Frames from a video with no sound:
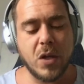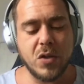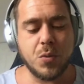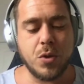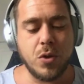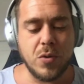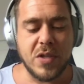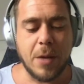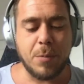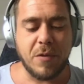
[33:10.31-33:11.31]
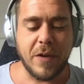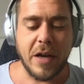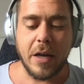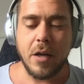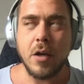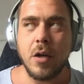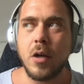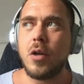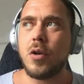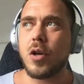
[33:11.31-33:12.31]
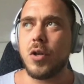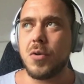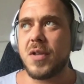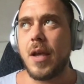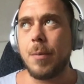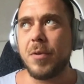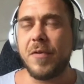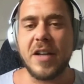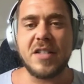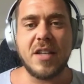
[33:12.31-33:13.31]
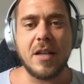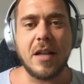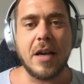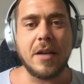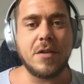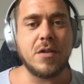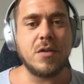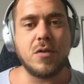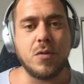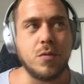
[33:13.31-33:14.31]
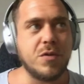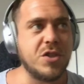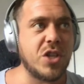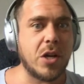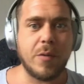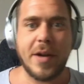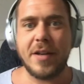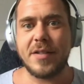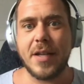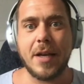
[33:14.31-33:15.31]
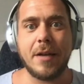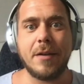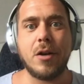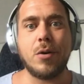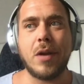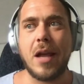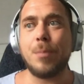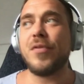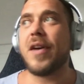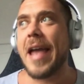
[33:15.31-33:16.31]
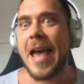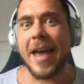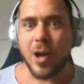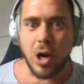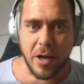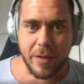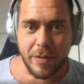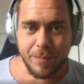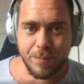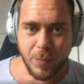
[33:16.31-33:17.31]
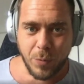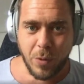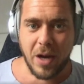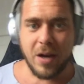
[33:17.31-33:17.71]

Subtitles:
So when you use Amplify, you're going to use the Amplify CLI to generate, say, Amplify add auth, right?